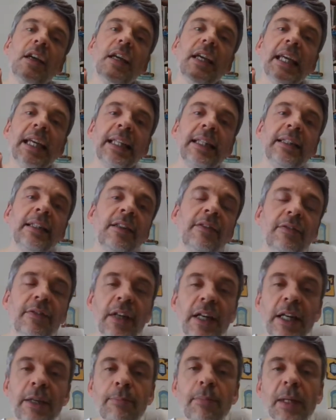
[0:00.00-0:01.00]
in a
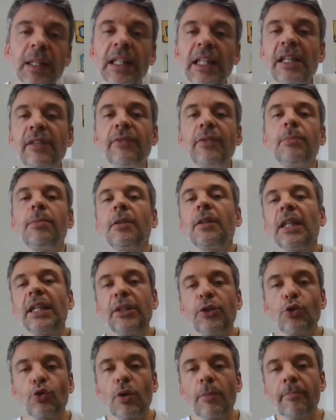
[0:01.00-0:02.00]
very believable
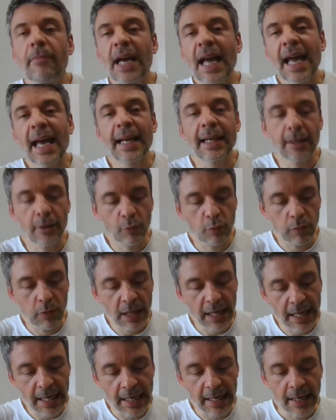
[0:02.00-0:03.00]
and dramatic
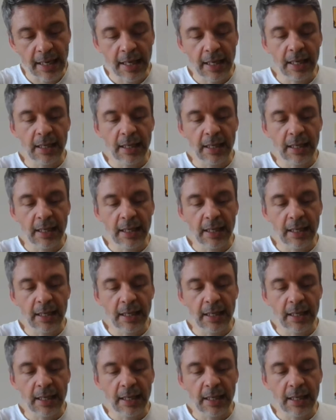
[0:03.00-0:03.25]
way